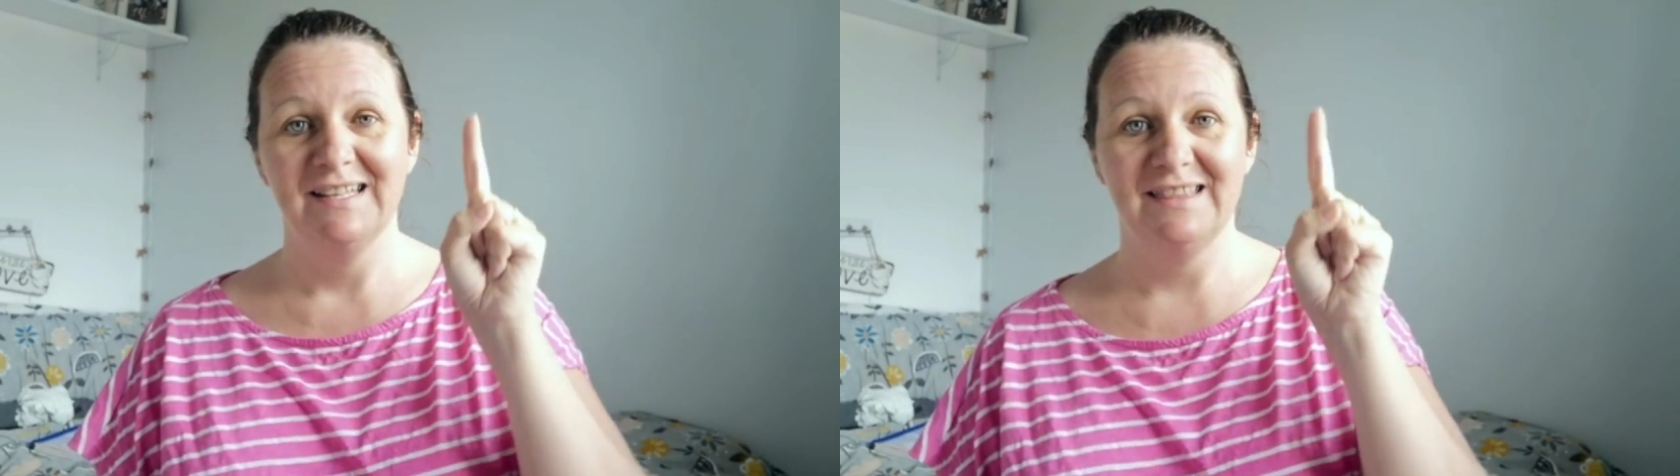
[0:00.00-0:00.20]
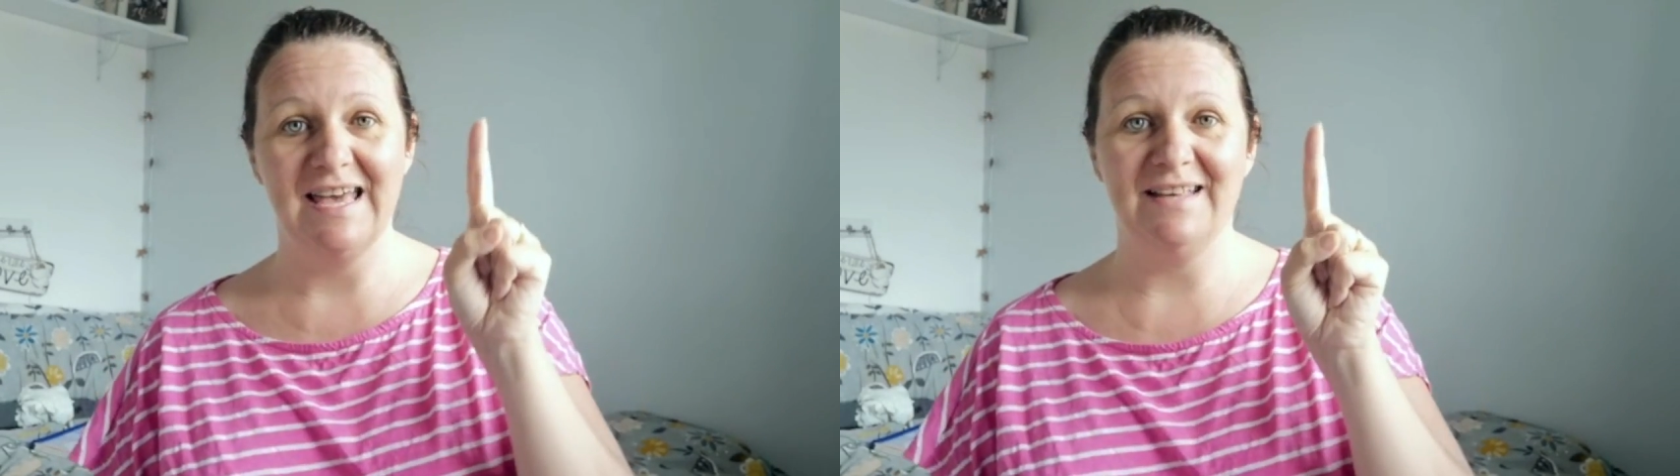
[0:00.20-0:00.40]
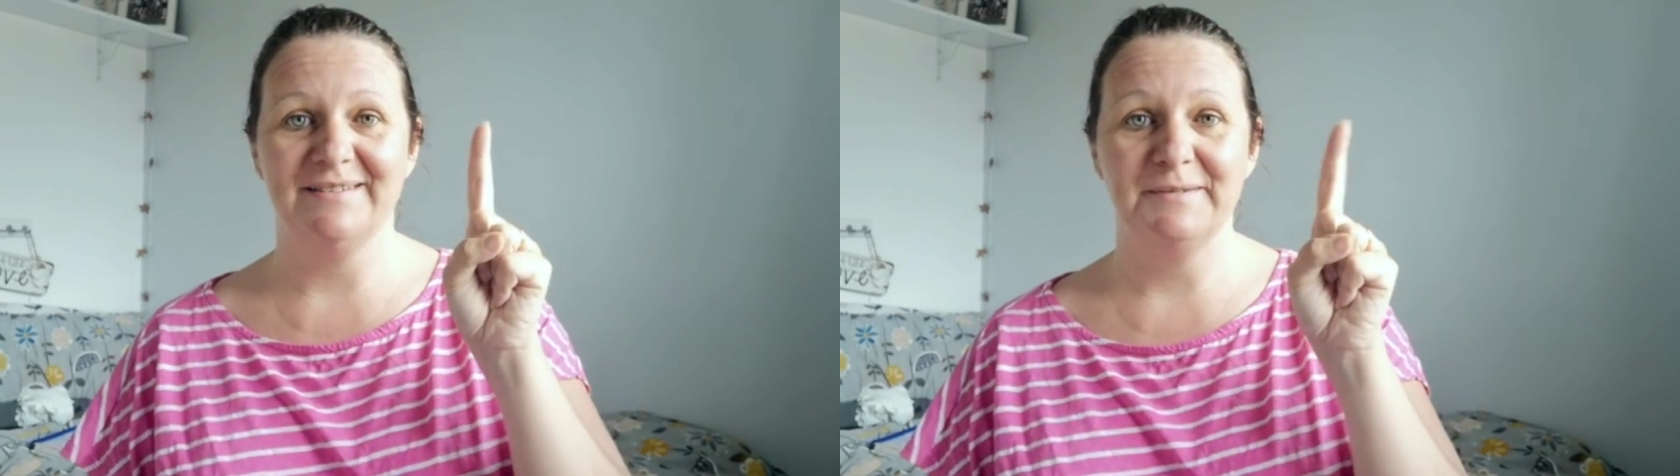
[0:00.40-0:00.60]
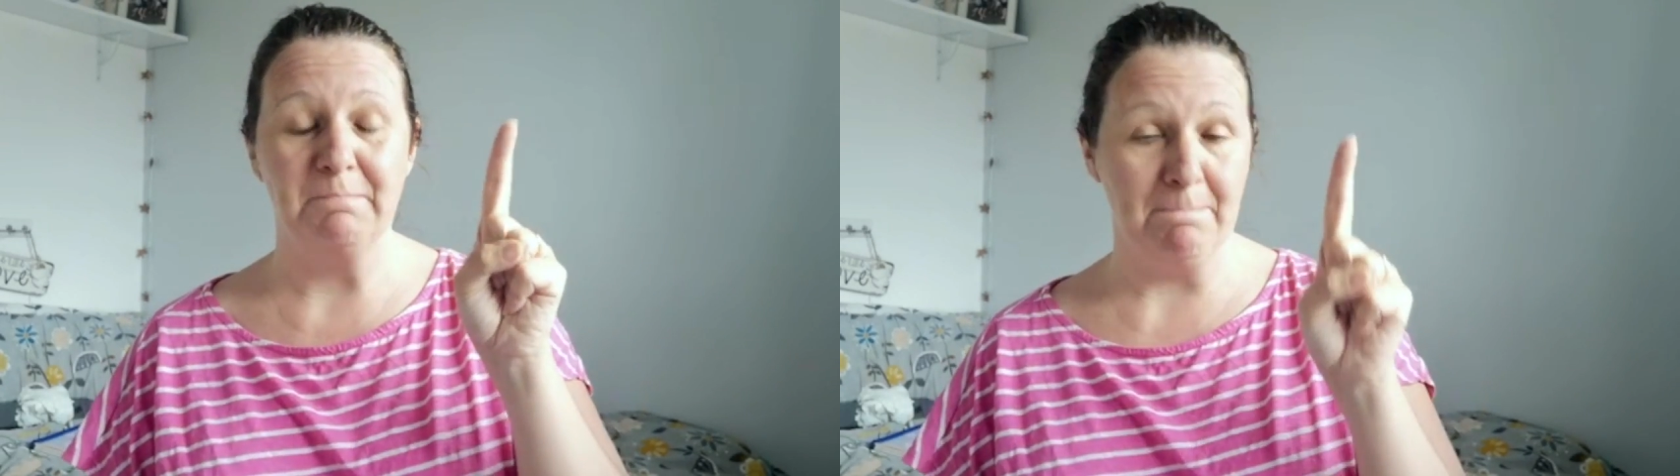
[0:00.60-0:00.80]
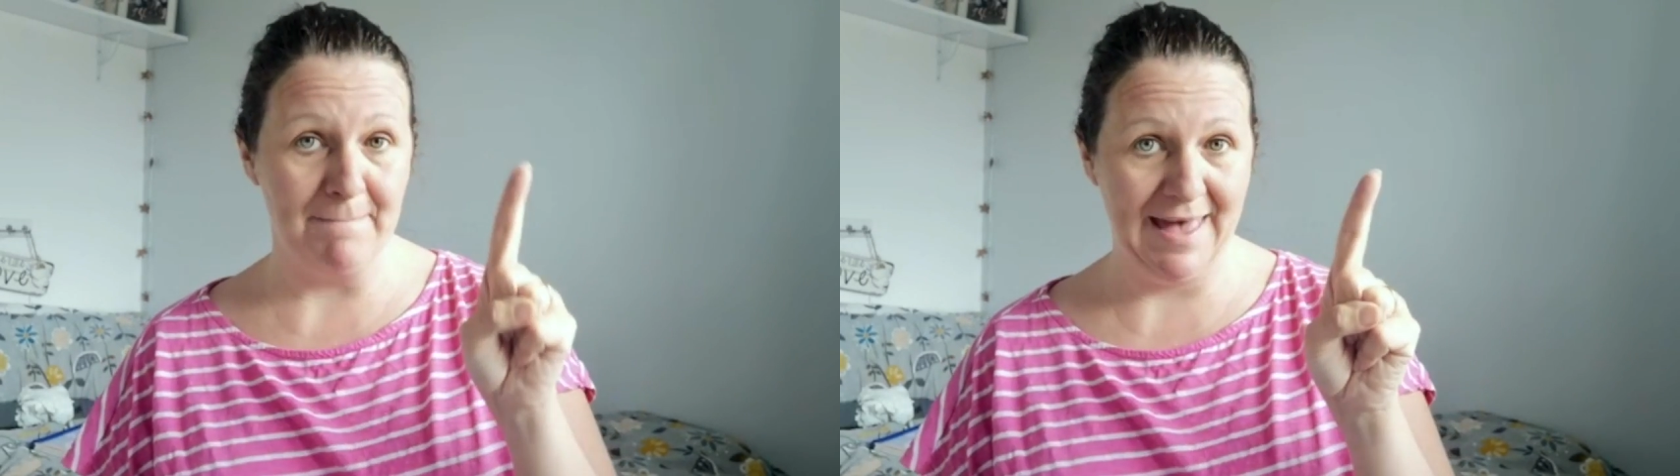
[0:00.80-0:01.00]
There's
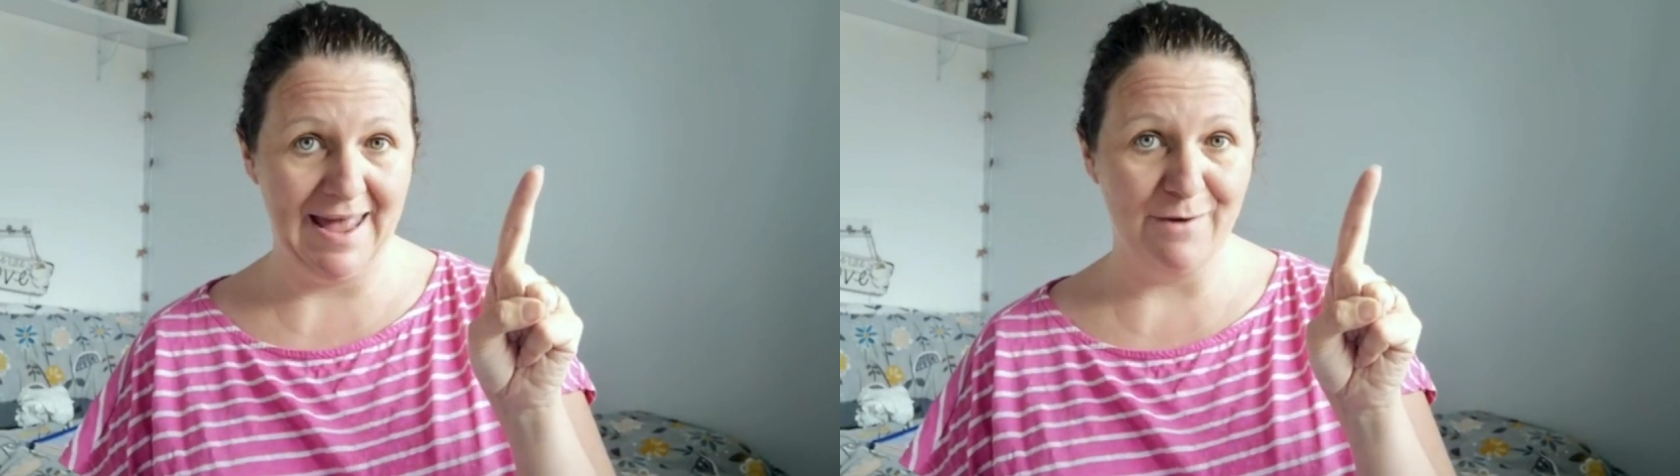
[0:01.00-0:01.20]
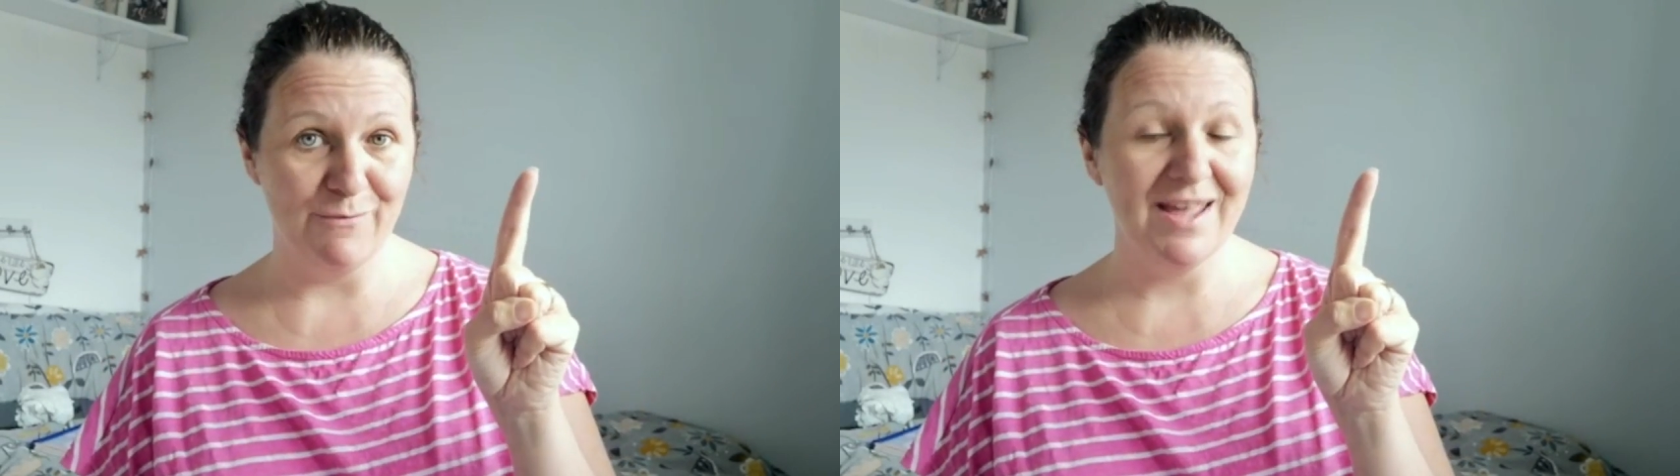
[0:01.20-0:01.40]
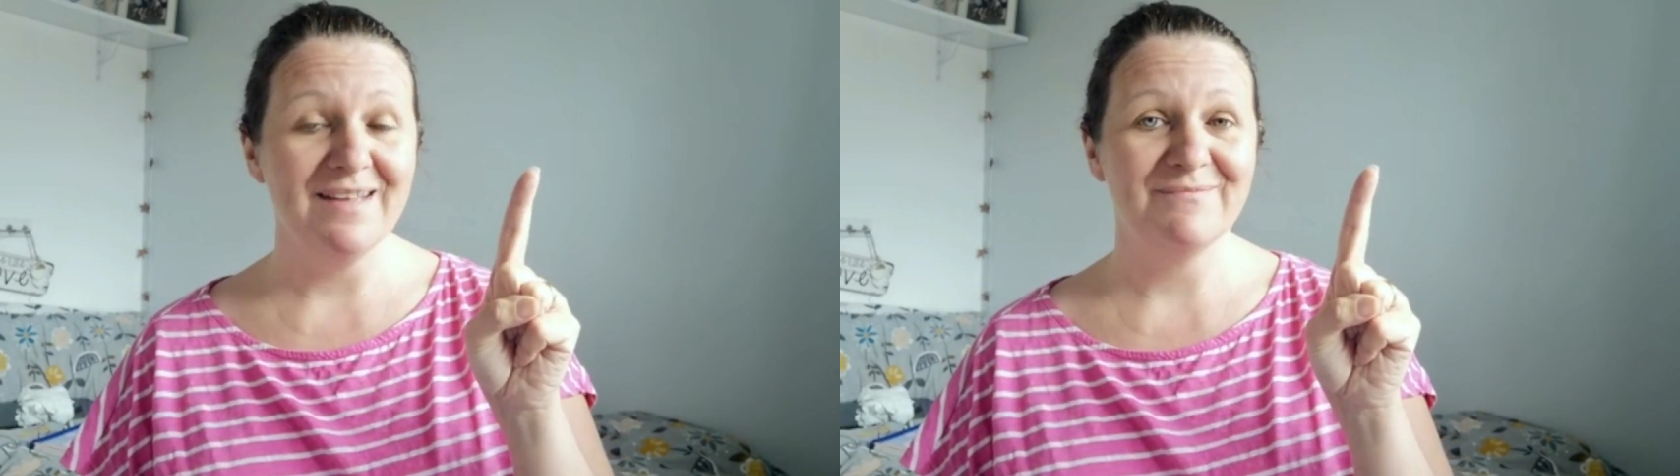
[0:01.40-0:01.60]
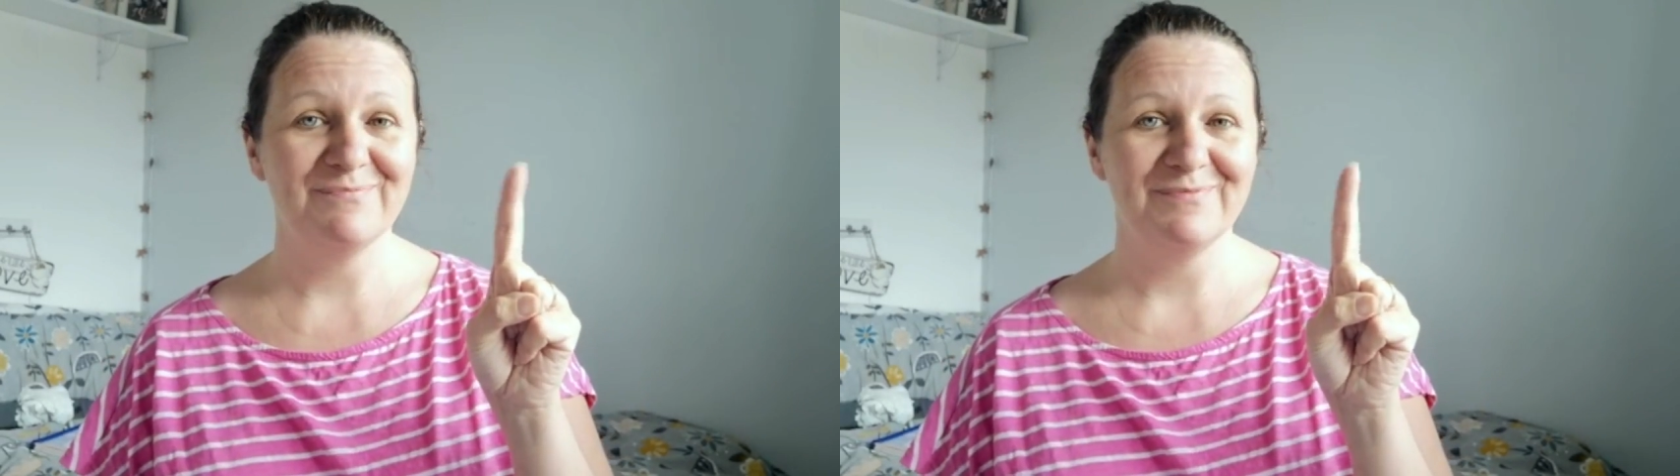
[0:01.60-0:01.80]
Mary,